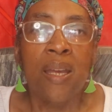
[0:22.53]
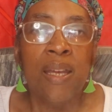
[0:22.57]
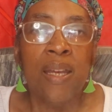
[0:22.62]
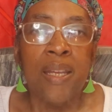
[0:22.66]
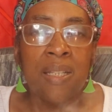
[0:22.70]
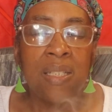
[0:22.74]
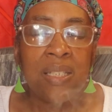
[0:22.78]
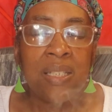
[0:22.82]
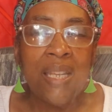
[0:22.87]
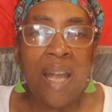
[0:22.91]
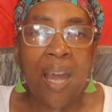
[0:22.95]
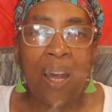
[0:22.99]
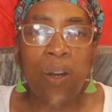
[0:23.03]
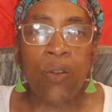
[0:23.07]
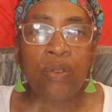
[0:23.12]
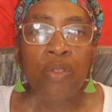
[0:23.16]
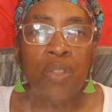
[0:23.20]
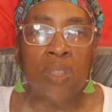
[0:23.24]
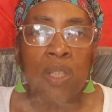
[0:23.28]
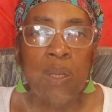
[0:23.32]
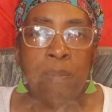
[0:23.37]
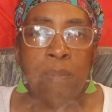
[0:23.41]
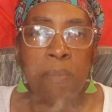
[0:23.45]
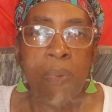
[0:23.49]
in
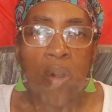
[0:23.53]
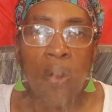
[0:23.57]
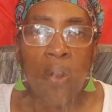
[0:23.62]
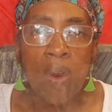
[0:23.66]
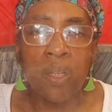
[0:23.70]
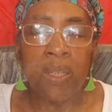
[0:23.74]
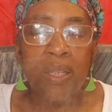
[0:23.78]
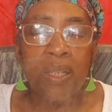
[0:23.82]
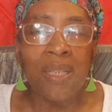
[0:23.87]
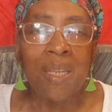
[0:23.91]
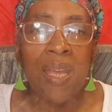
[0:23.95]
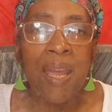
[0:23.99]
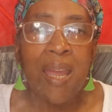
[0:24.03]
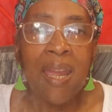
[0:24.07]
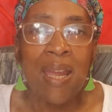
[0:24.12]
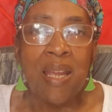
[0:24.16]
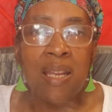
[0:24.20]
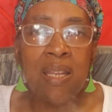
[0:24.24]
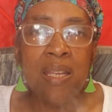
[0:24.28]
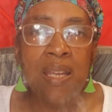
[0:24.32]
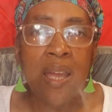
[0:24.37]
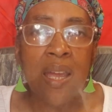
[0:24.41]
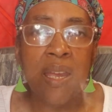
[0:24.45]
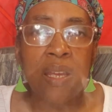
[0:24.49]
Towson, Maryland,
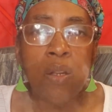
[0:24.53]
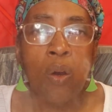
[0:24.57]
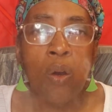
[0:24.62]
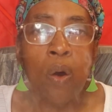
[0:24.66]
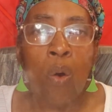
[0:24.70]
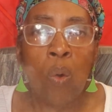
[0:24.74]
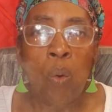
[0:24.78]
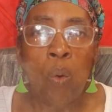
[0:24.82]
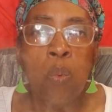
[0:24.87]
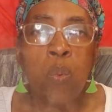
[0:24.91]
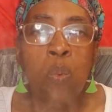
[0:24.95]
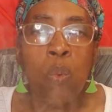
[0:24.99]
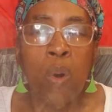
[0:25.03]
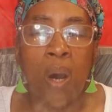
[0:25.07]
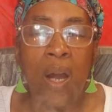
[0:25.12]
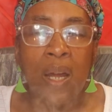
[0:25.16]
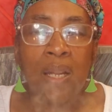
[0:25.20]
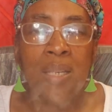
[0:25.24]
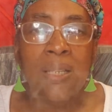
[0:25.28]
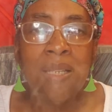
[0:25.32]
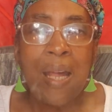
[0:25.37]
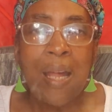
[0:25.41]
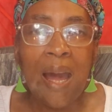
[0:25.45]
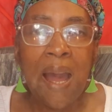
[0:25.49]

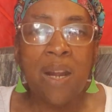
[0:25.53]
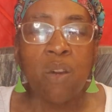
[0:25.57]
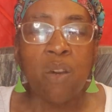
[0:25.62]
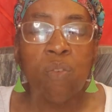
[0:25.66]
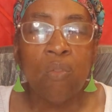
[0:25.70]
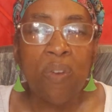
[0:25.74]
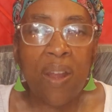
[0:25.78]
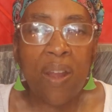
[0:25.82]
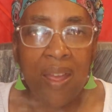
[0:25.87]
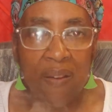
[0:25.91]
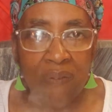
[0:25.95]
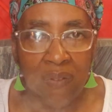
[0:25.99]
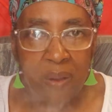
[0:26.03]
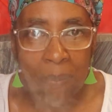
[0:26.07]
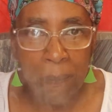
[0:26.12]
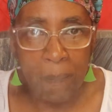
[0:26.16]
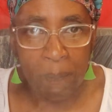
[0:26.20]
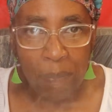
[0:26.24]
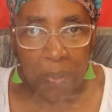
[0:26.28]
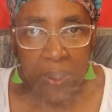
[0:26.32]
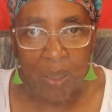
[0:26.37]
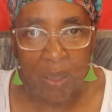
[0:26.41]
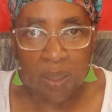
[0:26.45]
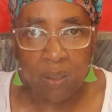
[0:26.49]
8801 Loch Raven
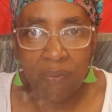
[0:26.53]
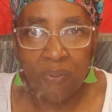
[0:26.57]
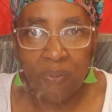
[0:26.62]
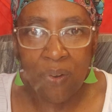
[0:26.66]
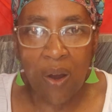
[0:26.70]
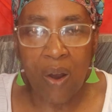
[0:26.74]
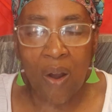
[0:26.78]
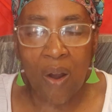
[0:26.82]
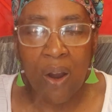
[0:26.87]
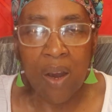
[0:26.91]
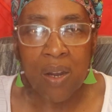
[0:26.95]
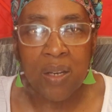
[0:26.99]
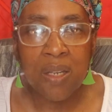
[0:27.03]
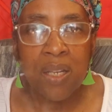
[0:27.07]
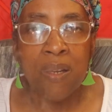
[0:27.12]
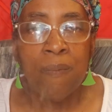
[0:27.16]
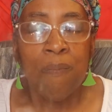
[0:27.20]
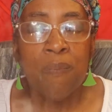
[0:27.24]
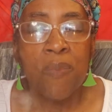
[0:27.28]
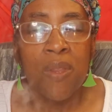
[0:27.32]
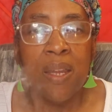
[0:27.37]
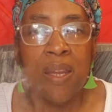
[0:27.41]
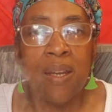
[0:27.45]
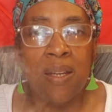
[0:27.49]
Boulevard
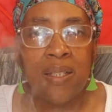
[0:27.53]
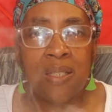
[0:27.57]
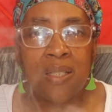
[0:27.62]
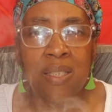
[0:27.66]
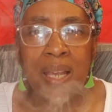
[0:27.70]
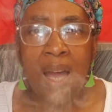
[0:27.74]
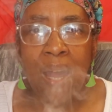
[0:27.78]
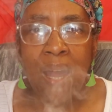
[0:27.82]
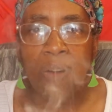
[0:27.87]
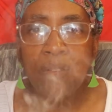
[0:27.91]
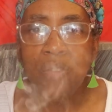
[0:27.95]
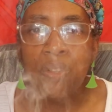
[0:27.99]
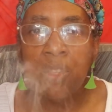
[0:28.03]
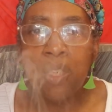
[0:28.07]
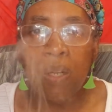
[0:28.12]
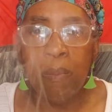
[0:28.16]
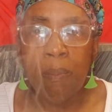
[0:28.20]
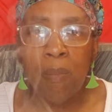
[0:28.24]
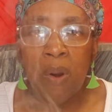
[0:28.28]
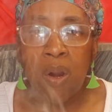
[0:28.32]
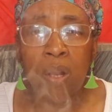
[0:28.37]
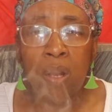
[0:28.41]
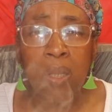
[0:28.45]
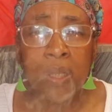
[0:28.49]
in
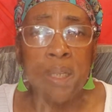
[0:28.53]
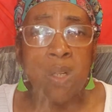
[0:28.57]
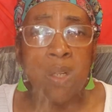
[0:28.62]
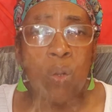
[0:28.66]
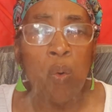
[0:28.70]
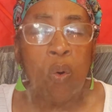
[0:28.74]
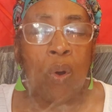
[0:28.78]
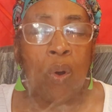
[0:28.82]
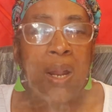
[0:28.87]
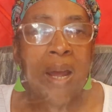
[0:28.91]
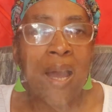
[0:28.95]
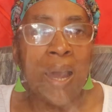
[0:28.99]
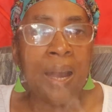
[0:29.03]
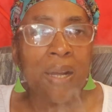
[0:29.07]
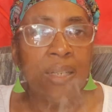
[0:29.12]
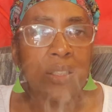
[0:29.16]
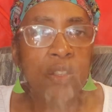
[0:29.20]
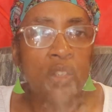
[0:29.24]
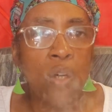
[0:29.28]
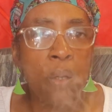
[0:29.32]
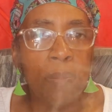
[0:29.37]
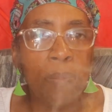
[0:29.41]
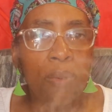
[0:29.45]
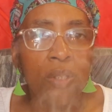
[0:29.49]
Towson, Maryland on
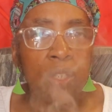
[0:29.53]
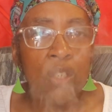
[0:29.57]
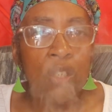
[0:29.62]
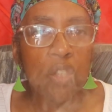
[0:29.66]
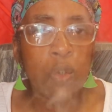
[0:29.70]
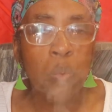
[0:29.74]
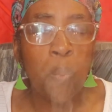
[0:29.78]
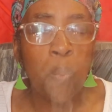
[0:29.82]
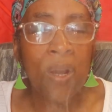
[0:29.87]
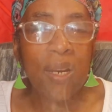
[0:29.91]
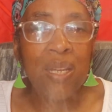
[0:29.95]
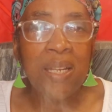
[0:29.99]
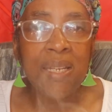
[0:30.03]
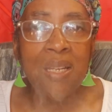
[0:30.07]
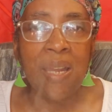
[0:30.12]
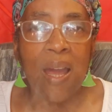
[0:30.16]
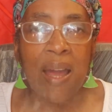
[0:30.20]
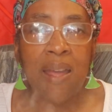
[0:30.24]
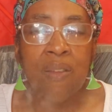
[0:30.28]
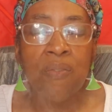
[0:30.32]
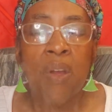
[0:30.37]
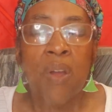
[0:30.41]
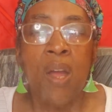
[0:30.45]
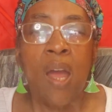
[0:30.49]
October the
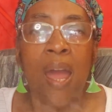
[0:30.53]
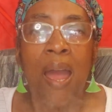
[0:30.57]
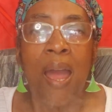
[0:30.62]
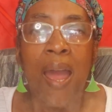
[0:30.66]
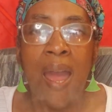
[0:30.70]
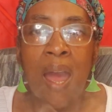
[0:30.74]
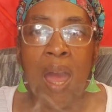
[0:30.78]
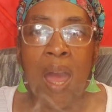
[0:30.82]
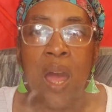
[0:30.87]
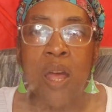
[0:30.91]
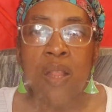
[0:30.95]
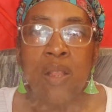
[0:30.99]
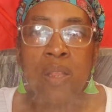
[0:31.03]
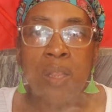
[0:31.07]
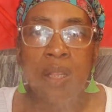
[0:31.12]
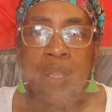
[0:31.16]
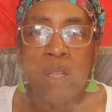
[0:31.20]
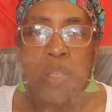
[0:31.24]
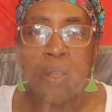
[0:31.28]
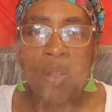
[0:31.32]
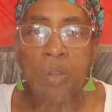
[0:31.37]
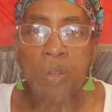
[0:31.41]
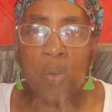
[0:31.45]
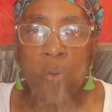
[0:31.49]
29th and
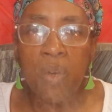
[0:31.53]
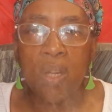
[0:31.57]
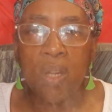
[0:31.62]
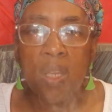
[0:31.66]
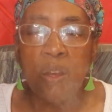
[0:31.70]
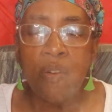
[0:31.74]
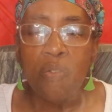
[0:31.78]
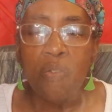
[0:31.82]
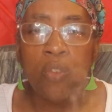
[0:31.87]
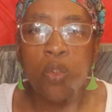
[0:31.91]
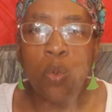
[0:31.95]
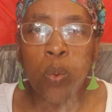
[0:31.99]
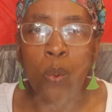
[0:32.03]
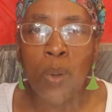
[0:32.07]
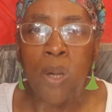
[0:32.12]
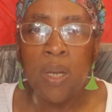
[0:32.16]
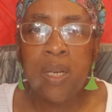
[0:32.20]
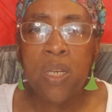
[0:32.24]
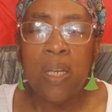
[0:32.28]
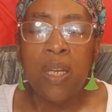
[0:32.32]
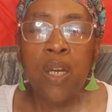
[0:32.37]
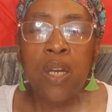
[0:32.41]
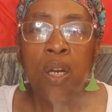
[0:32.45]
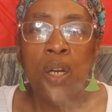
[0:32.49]
the 30th,
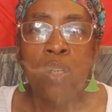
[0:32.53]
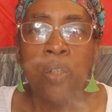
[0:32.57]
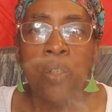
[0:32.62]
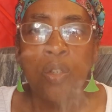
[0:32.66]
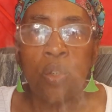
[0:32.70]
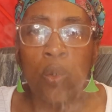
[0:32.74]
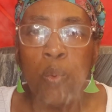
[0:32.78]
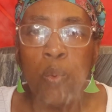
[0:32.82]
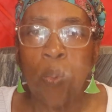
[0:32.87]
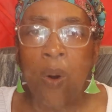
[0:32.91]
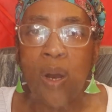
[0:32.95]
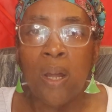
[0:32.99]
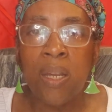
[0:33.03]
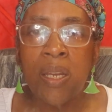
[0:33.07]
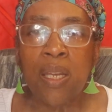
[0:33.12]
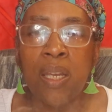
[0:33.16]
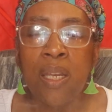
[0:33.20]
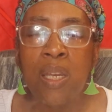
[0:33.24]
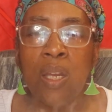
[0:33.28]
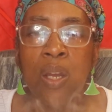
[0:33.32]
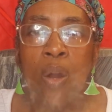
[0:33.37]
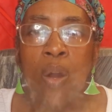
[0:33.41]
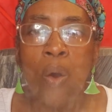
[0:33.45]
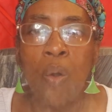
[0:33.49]

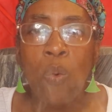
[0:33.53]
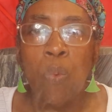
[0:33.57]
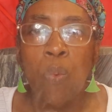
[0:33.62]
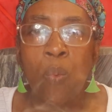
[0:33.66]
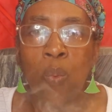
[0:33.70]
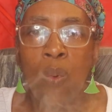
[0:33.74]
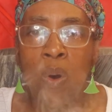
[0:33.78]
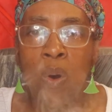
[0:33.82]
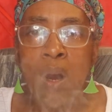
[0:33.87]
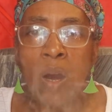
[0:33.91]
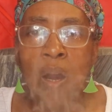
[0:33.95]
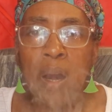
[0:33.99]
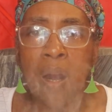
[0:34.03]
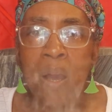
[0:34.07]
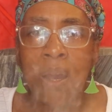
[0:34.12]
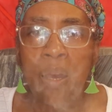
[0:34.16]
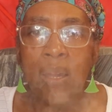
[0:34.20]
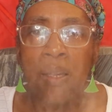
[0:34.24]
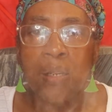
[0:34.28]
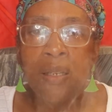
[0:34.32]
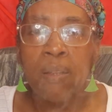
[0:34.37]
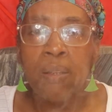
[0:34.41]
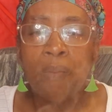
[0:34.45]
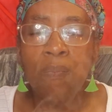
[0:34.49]

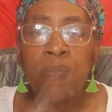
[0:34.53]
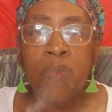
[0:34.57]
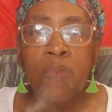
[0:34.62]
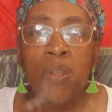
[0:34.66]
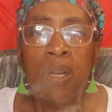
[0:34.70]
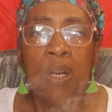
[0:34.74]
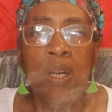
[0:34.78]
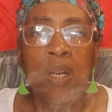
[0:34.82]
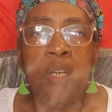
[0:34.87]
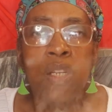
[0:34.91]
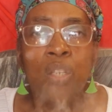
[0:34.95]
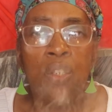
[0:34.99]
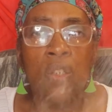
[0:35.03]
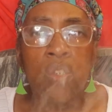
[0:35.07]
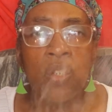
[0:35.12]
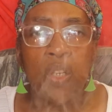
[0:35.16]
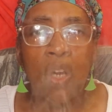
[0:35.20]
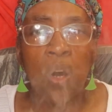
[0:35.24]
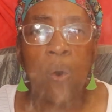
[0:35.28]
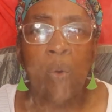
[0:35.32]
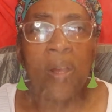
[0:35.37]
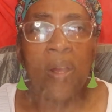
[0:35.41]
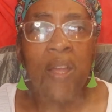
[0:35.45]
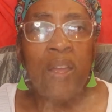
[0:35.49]
2021.
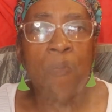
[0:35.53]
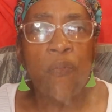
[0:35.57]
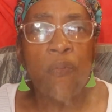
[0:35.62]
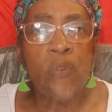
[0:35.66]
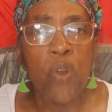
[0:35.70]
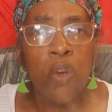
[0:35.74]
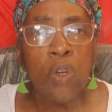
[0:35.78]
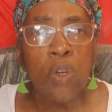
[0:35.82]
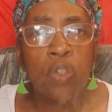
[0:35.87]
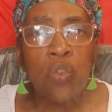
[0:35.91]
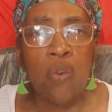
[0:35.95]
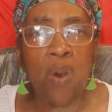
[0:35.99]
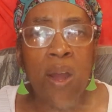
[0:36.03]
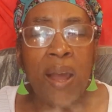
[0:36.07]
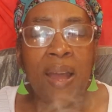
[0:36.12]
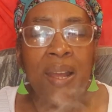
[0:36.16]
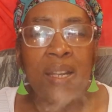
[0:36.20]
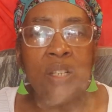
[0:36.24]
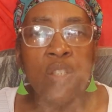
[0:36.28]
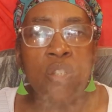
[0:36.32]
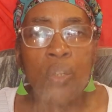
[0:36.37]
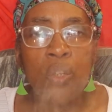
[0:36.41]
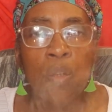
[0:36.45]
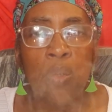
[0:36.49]
So if you're
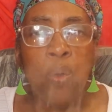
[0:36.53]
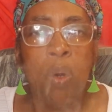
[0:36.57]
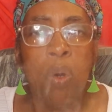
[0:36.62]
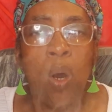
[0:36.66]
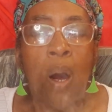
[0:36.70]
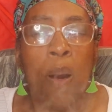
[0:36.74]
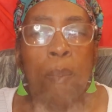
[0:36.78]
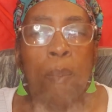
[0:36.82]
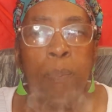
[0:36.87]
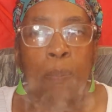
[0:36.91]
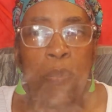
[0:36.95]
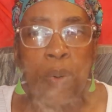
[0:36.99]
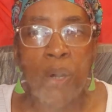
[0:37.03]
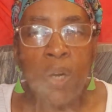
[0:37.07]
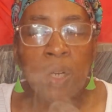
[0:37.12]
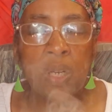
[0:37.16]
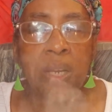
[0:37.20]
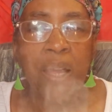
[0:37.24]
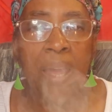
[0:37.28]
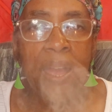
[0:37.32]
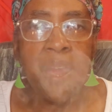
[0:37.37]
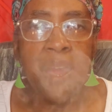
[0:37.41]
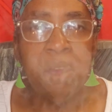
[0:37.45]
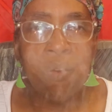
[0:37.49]
trying to
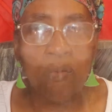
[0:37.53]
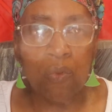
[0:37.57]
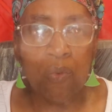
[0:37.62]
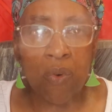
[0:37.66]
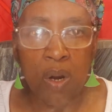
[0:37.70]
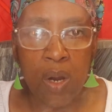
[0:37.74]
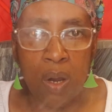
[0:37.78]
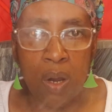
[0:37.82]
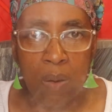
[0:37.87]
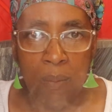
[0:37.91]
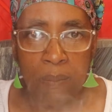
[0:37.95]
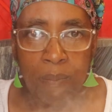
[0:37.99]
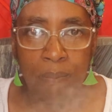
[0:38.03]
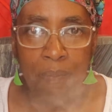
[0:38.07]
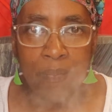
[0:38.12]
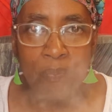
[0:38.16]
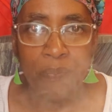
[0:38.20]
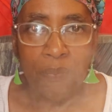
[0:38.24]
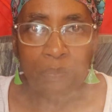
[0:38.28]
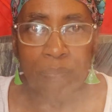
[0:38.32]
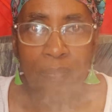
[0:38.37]
book a room,